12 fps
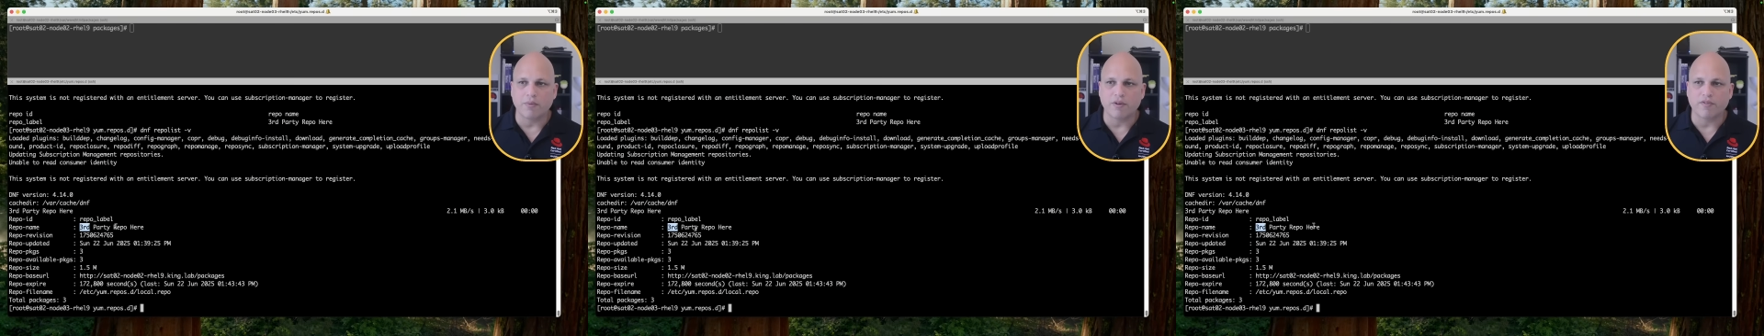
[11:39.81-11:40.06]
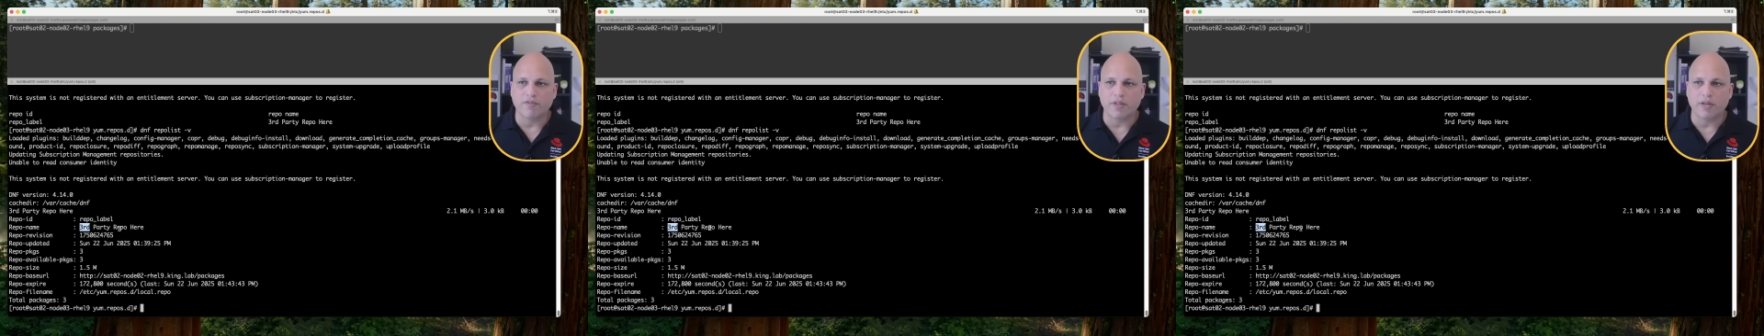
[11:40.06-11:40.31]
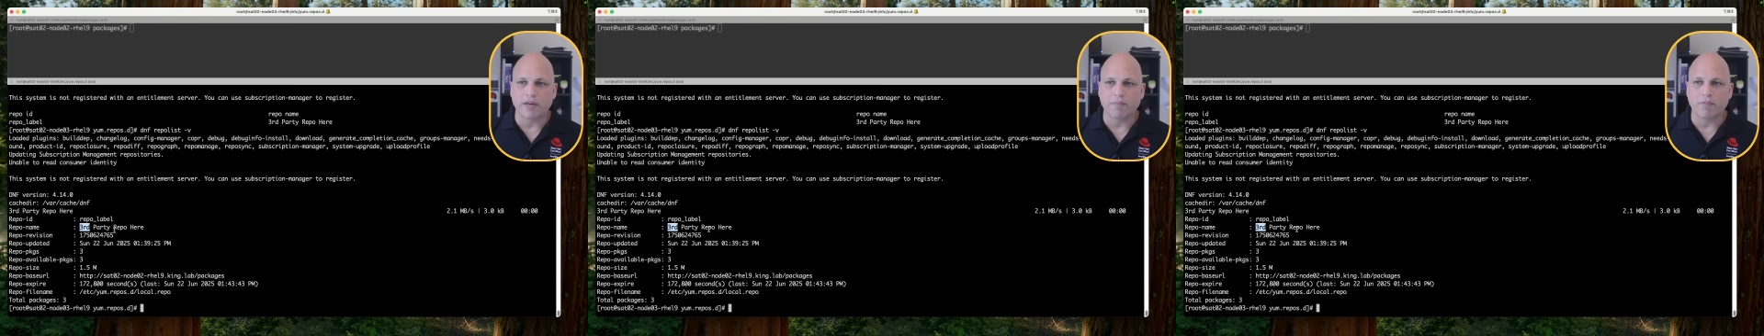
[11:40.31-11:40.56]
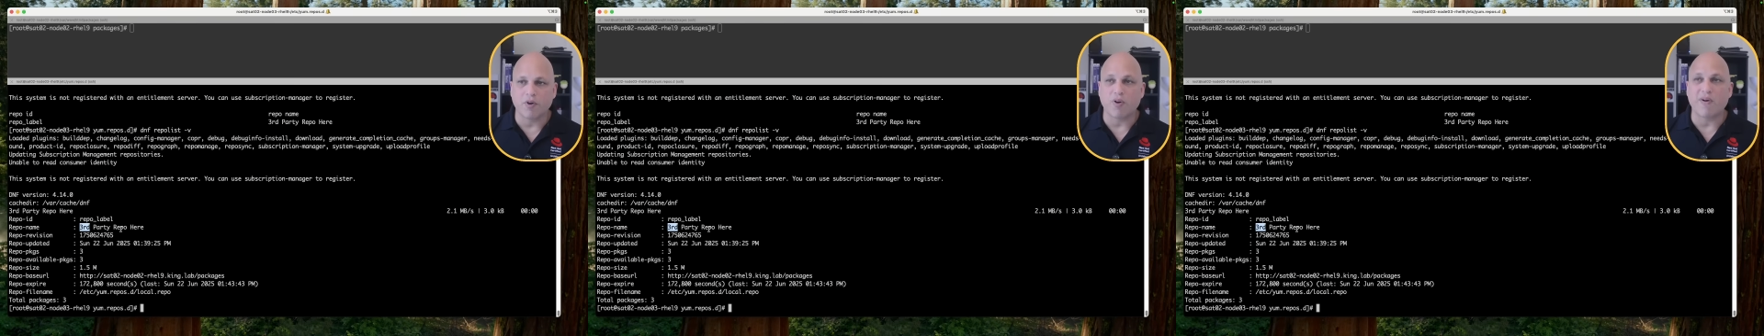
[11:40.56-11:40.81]
with the
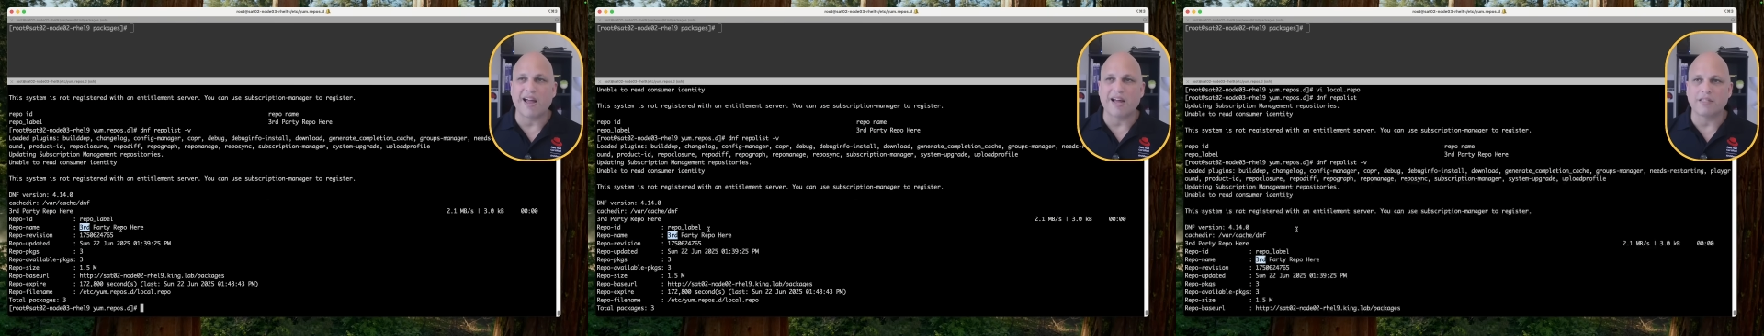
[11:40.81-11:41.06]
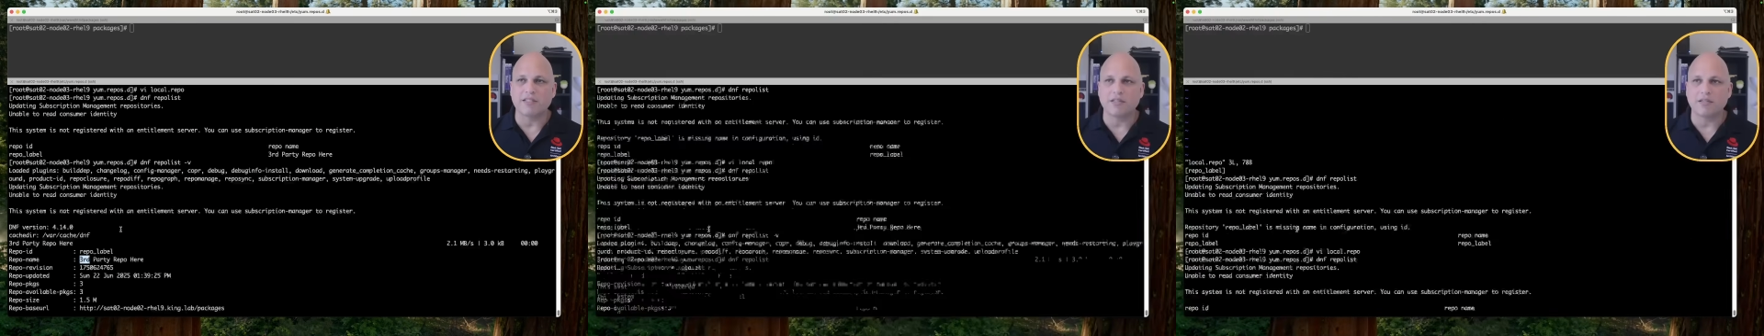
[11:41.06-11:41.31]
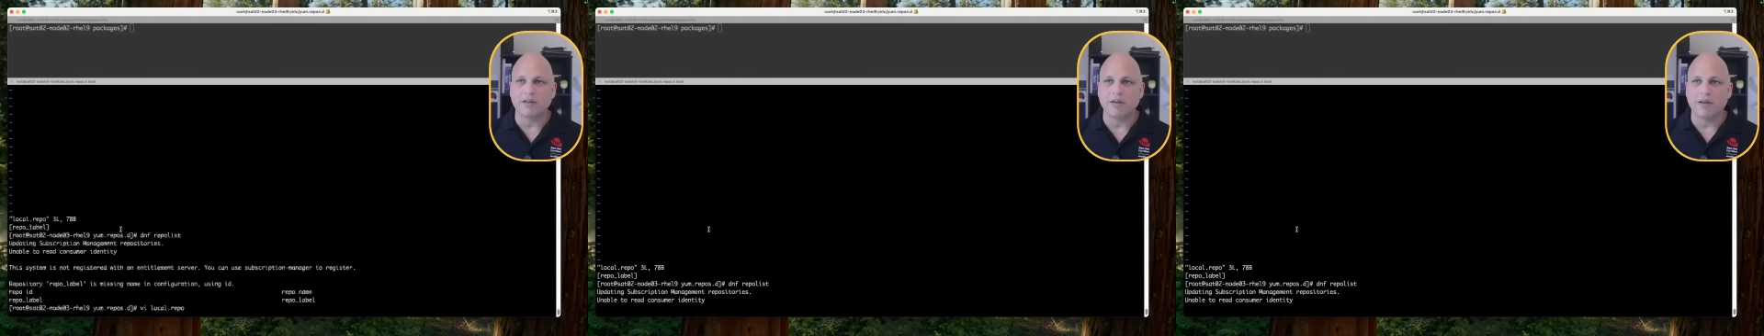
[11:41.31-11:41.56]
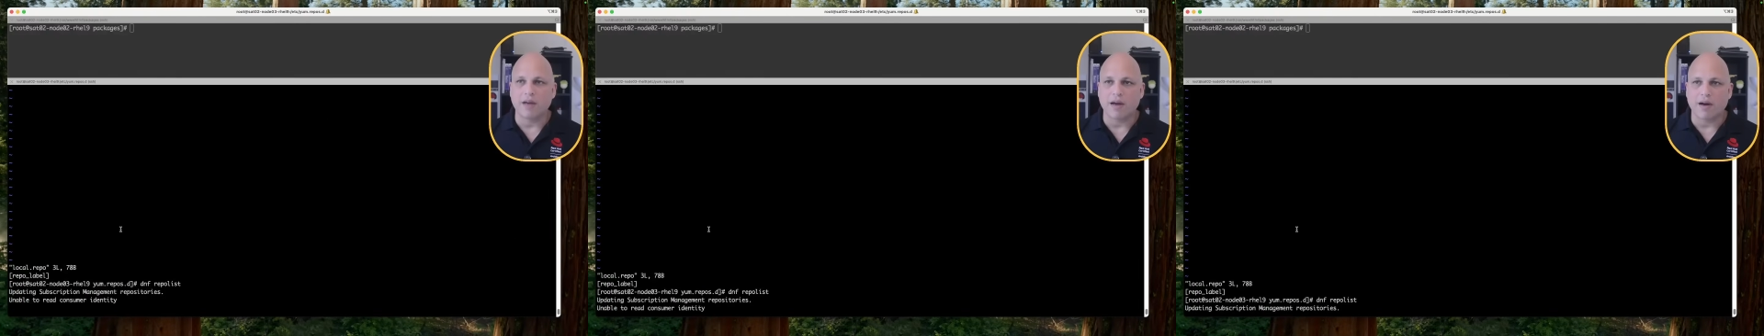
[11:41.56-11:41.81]
correct
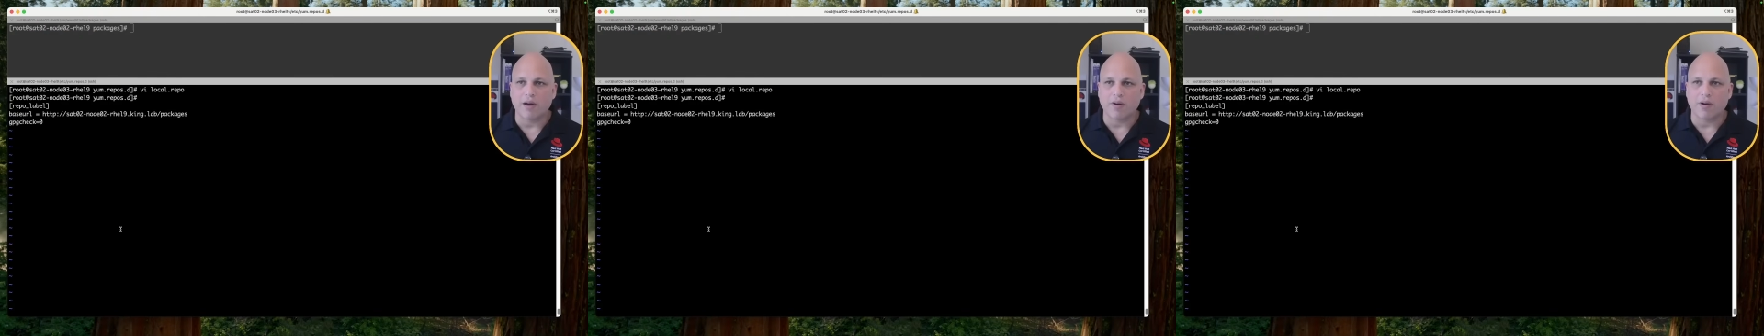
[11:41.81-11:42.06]
or